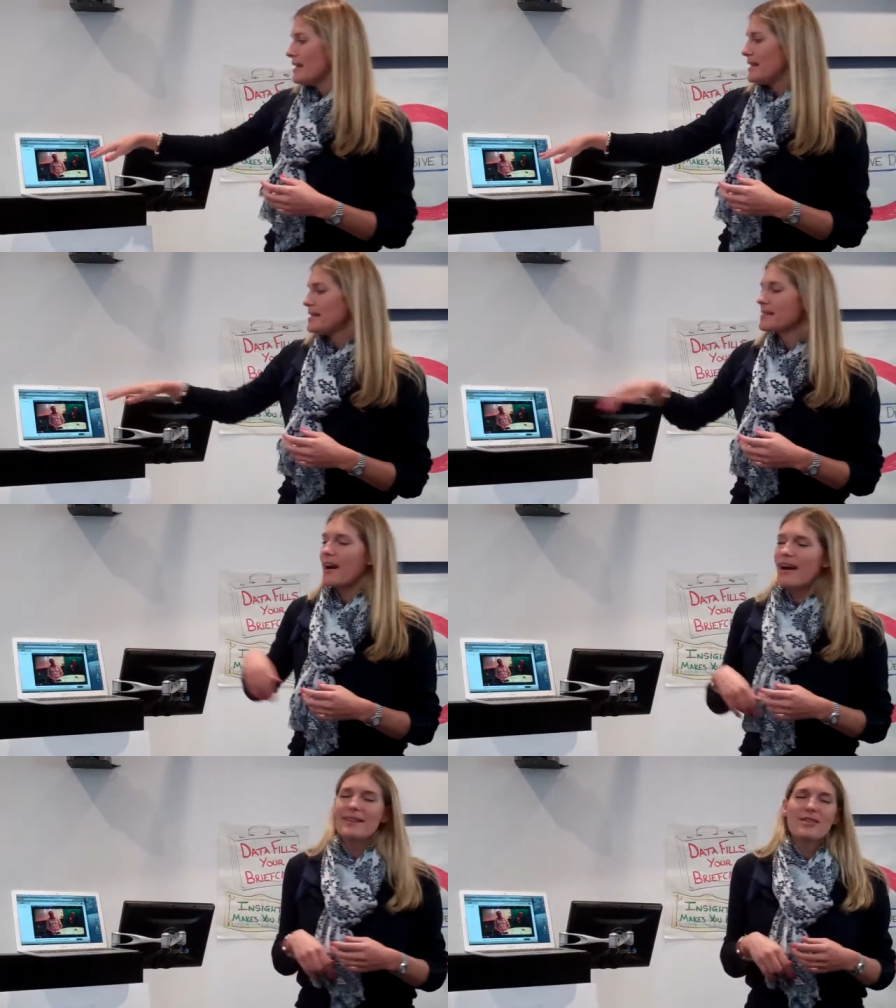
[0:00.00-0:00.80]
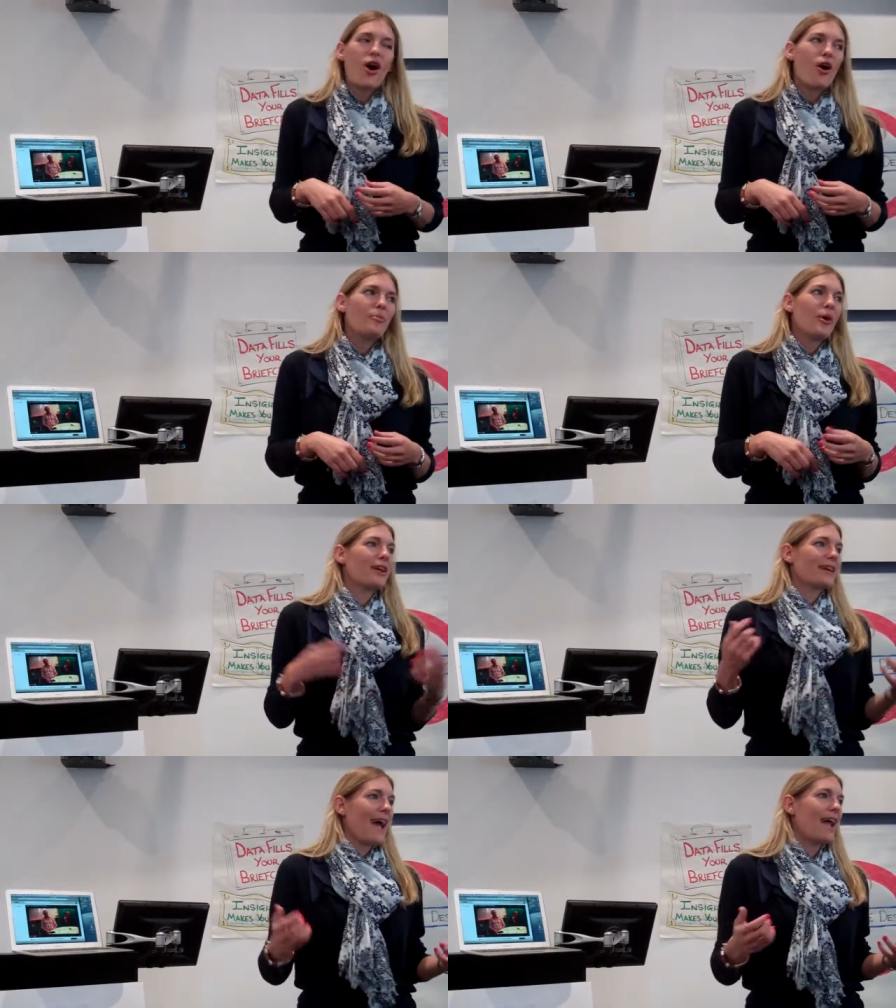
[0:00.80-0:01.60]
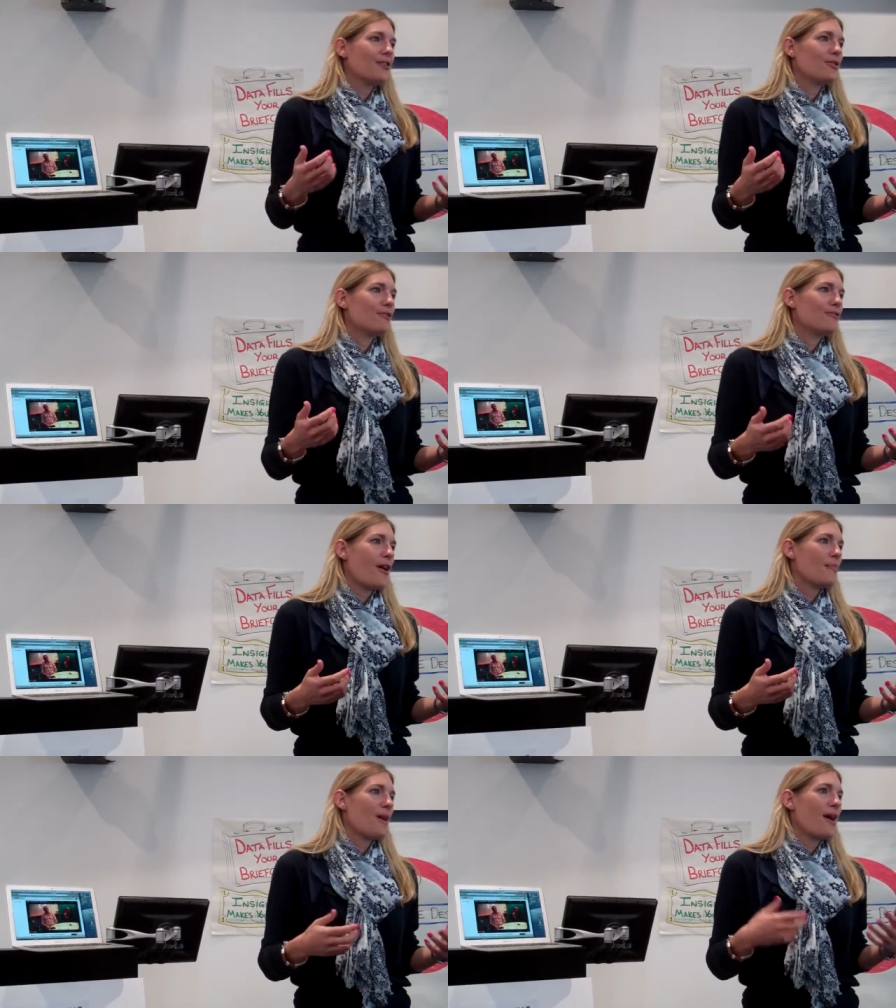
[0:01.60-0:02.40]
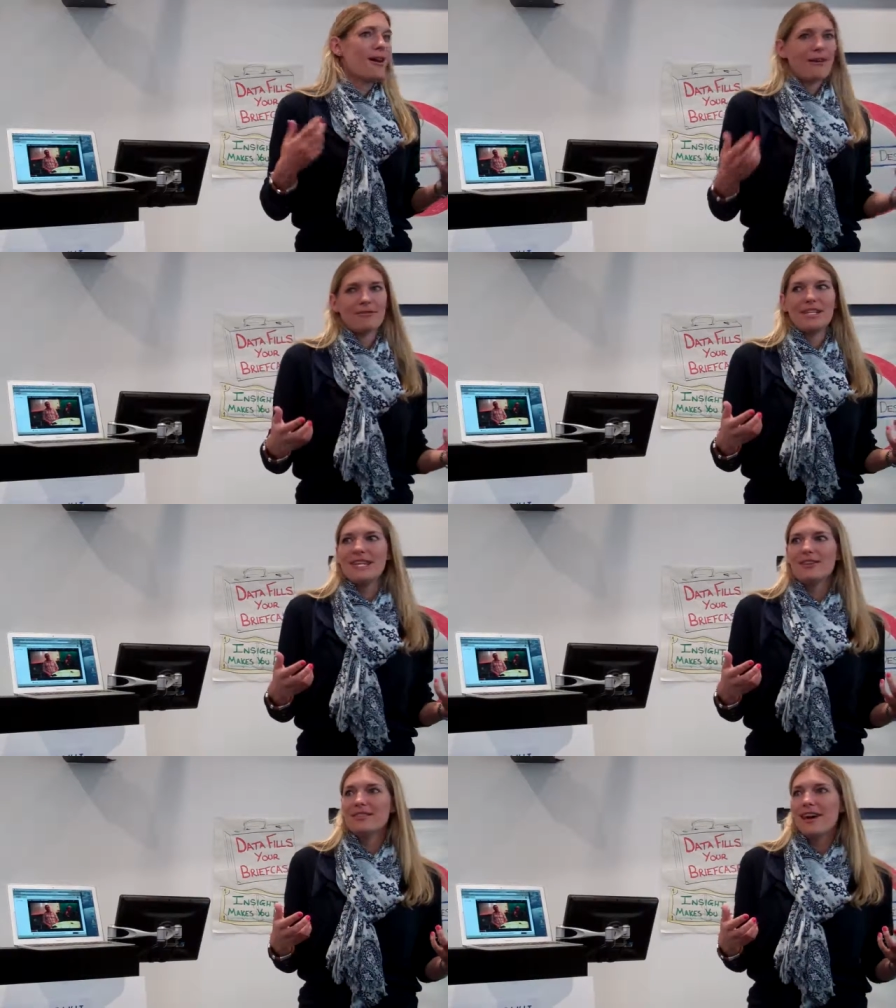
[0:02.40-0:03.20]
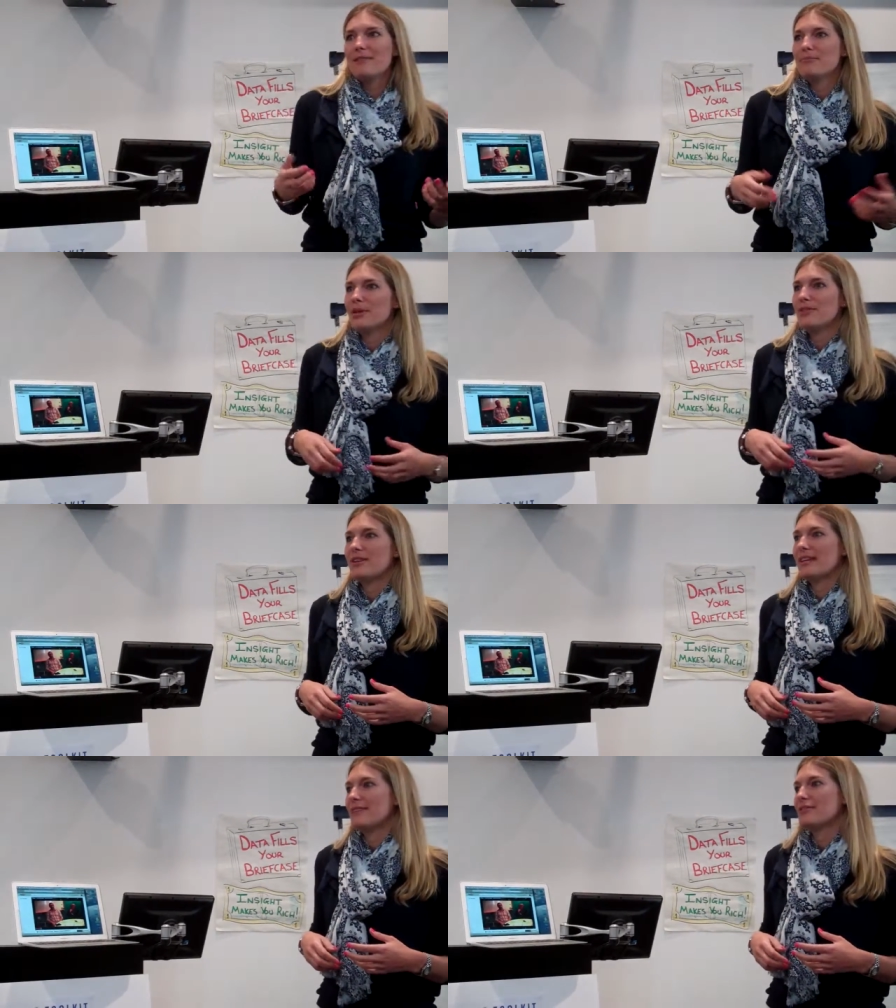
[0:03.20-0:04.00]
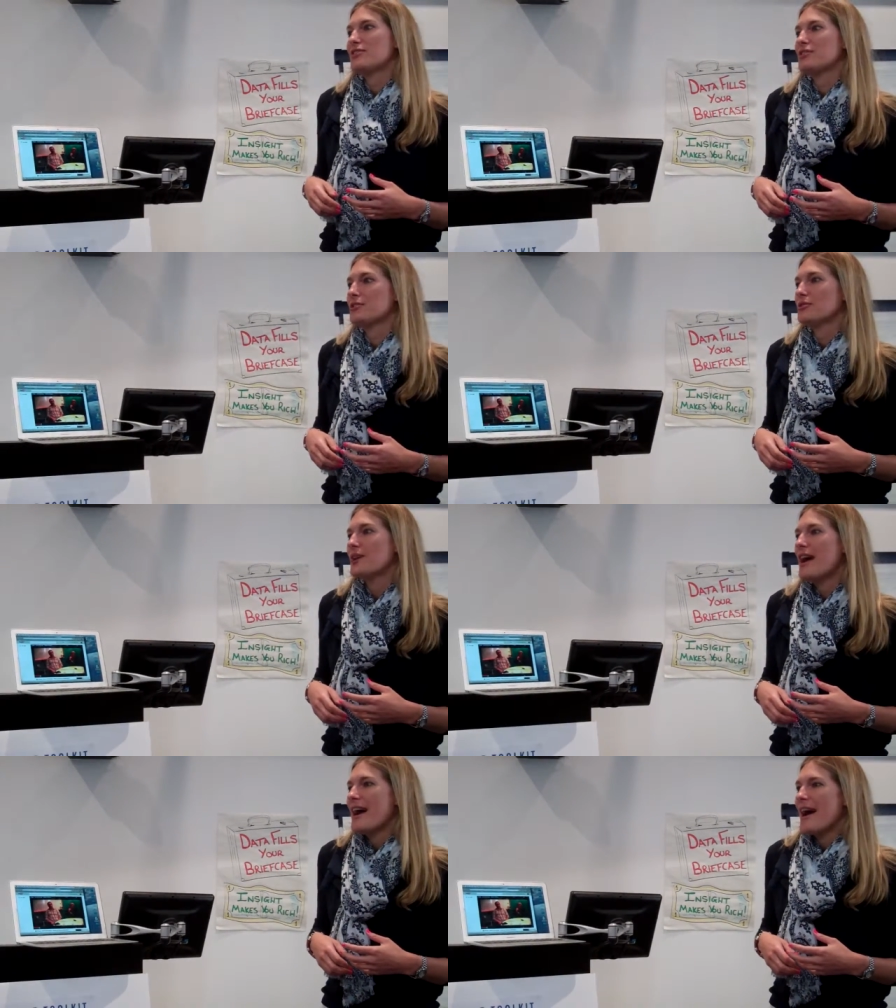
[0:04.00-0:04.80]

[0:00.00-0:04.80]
These guys all bought a candle from a retail site, but you could even do